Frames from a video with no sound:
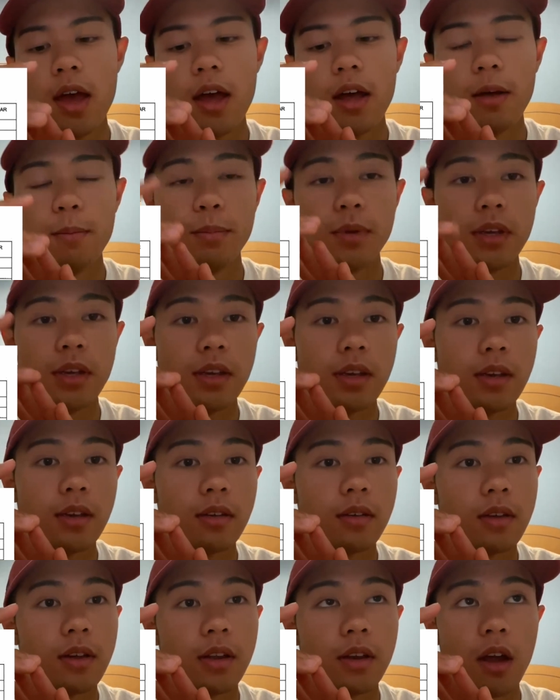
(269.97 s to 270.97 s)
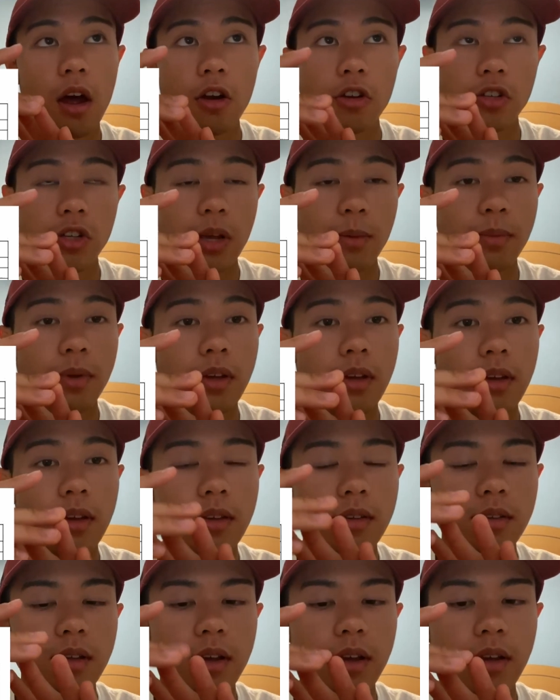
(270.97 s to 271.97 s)
a B in honors AP
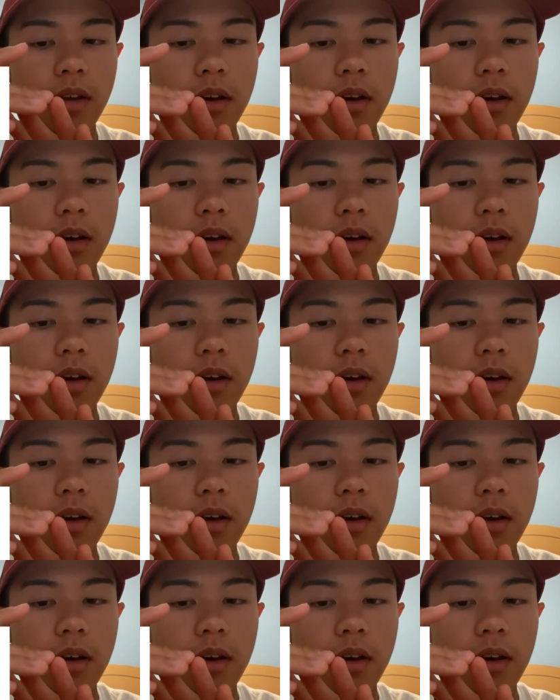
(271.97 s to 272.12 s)
is like